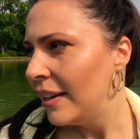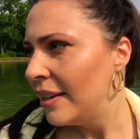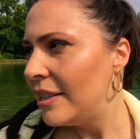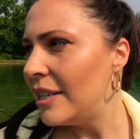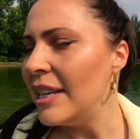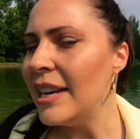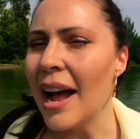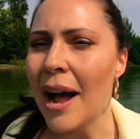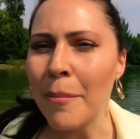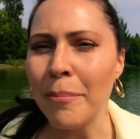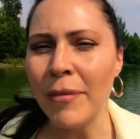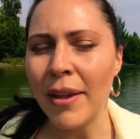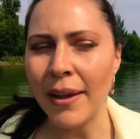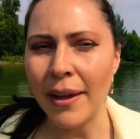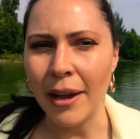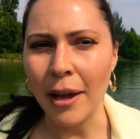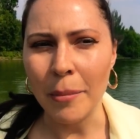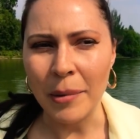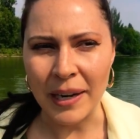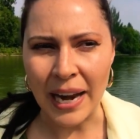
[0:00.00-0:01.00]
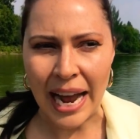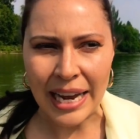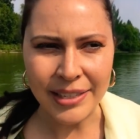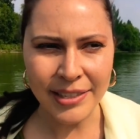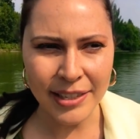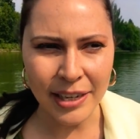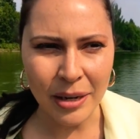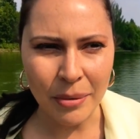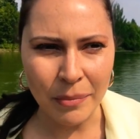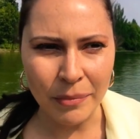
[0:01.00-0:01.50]
DM them and ask
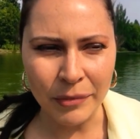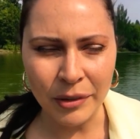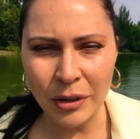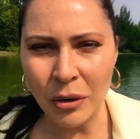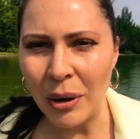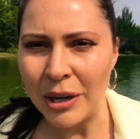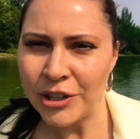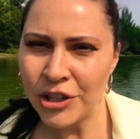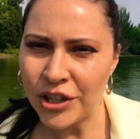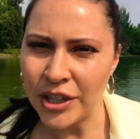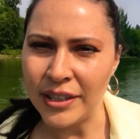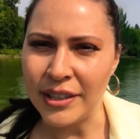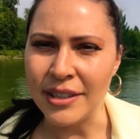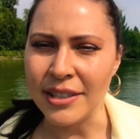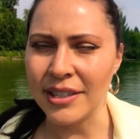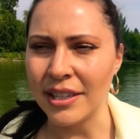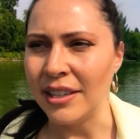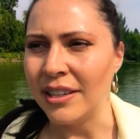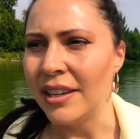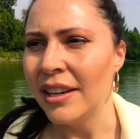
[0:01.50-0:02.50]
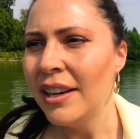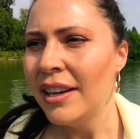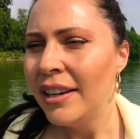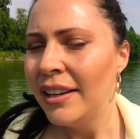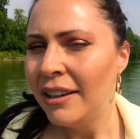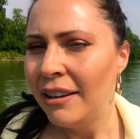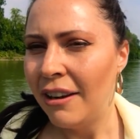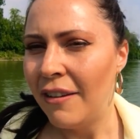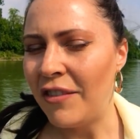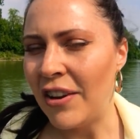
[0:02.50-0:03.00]
them questions. And
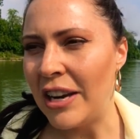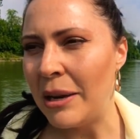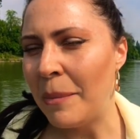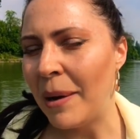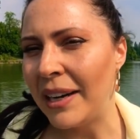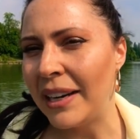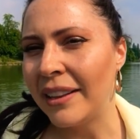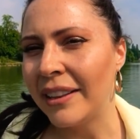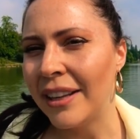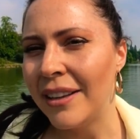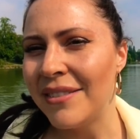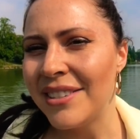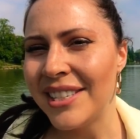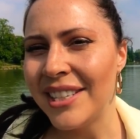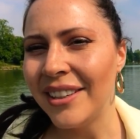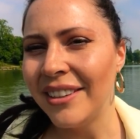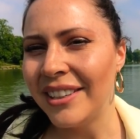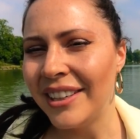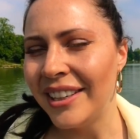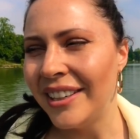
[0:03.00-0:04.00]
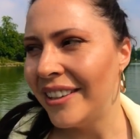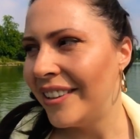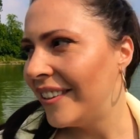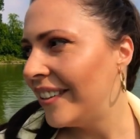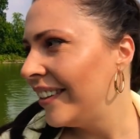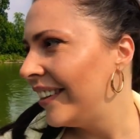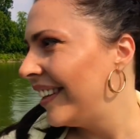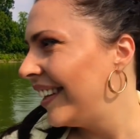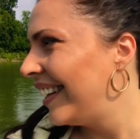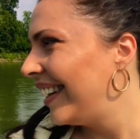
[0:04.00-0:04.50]
if anybody lives near you,
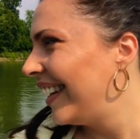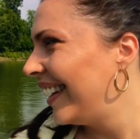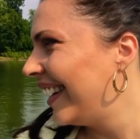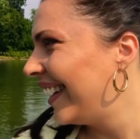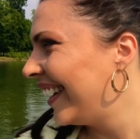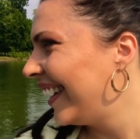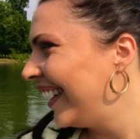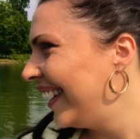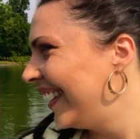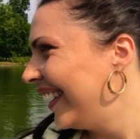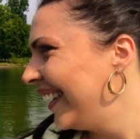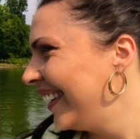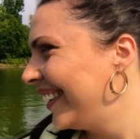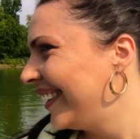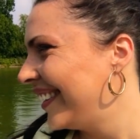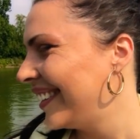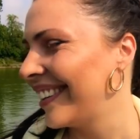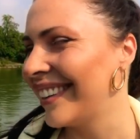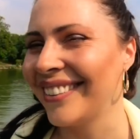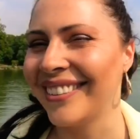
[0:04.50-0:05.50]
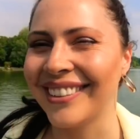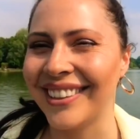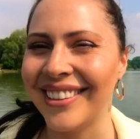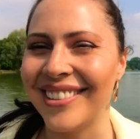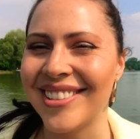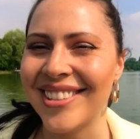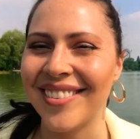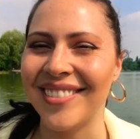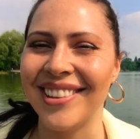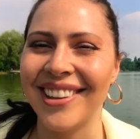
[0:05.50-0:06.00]
little
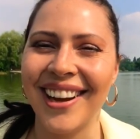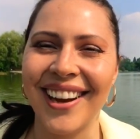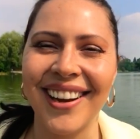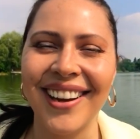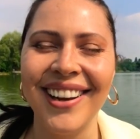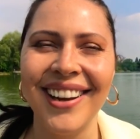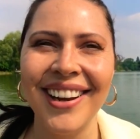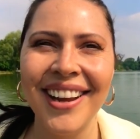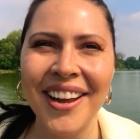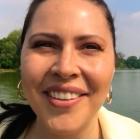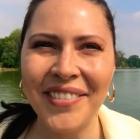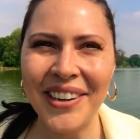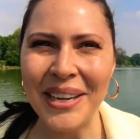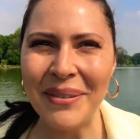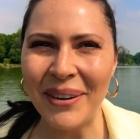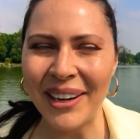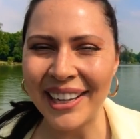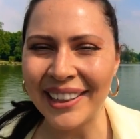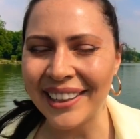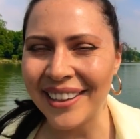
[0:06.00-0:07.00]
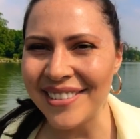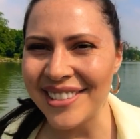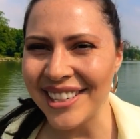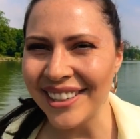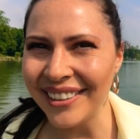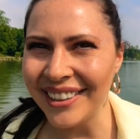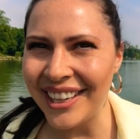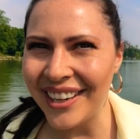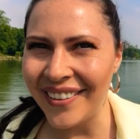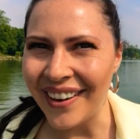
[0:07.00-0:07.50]
goose over there, if anybody lives near
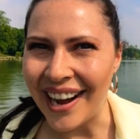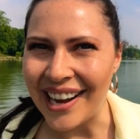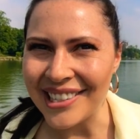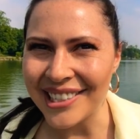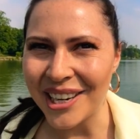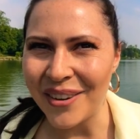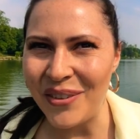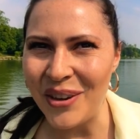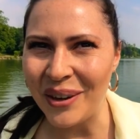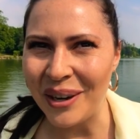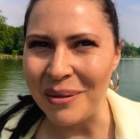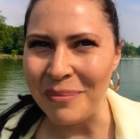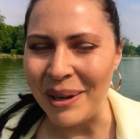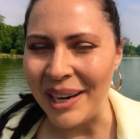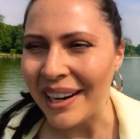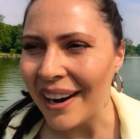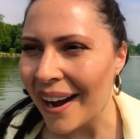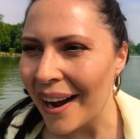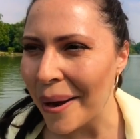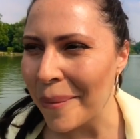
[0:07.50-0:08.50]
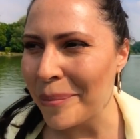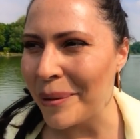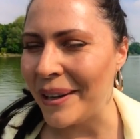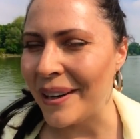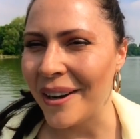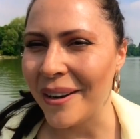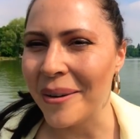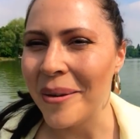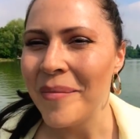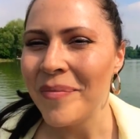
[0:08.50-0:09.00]
you, ask if you can meet up, you
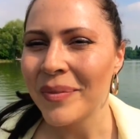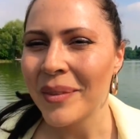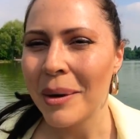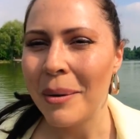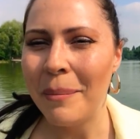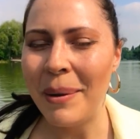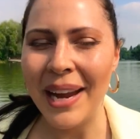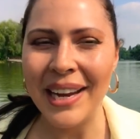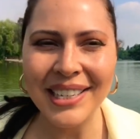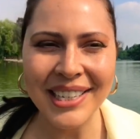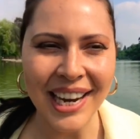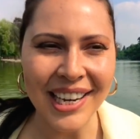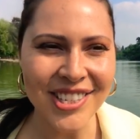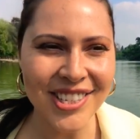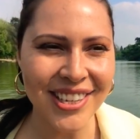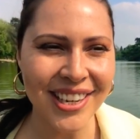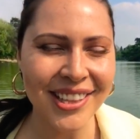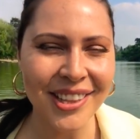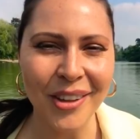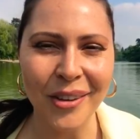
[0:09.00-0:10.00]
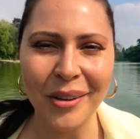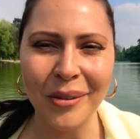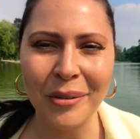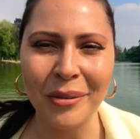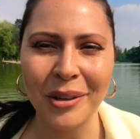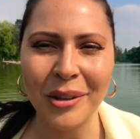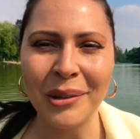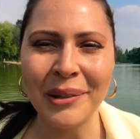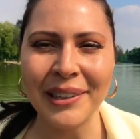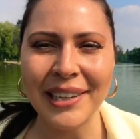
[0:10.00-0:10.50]
know, pay attention. They'll
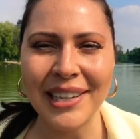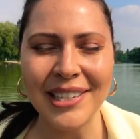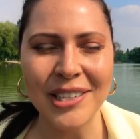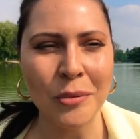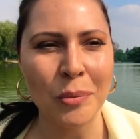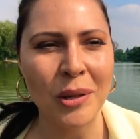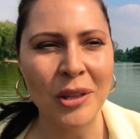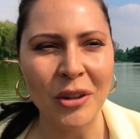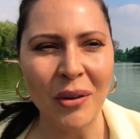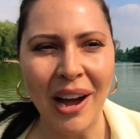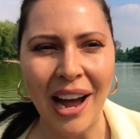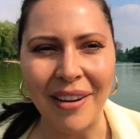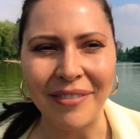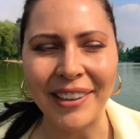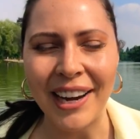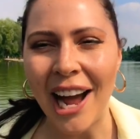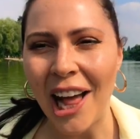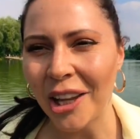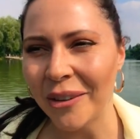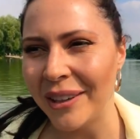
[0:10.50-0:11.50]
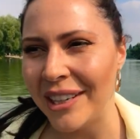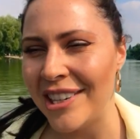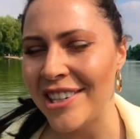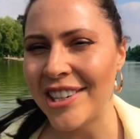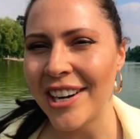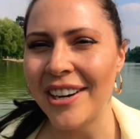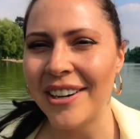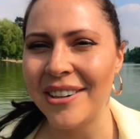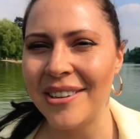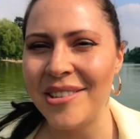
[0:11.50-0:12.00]
list when they'll have gallery
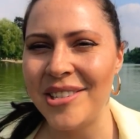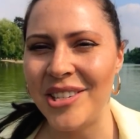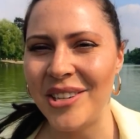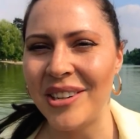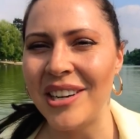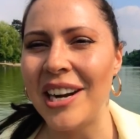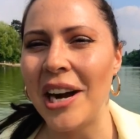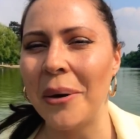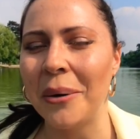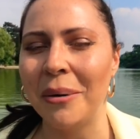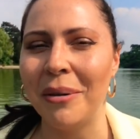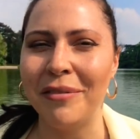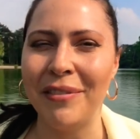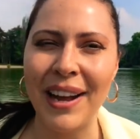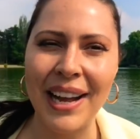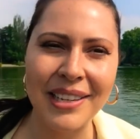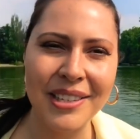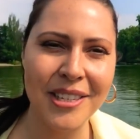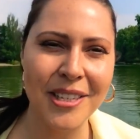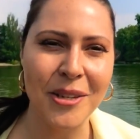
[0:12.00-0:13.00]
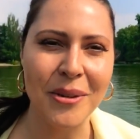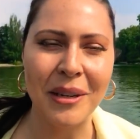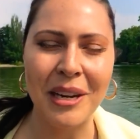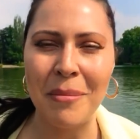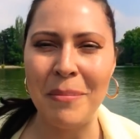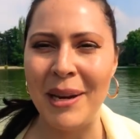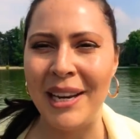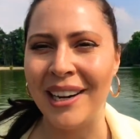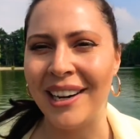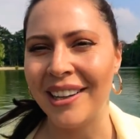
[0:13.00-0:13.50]
shows. You can go to events, you
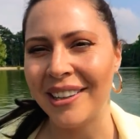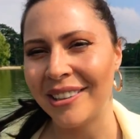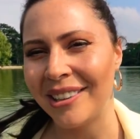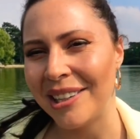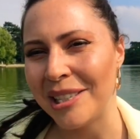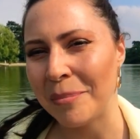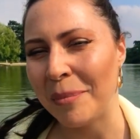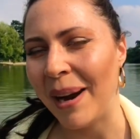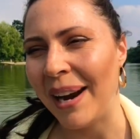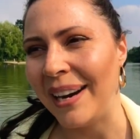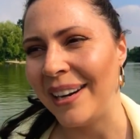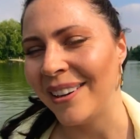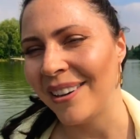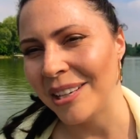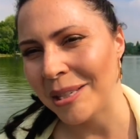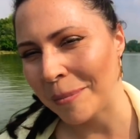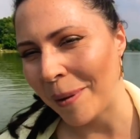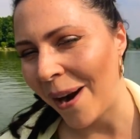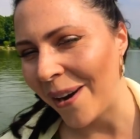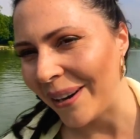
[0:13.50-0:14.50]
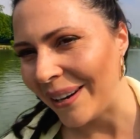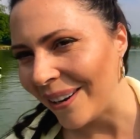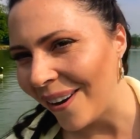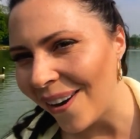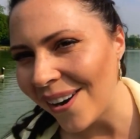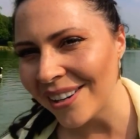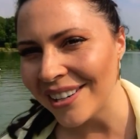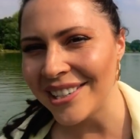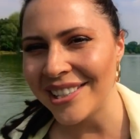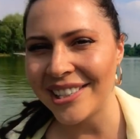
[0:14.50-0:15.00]
can meet other aspiring
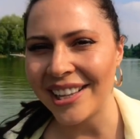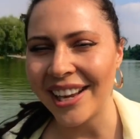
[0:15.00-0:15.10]
artists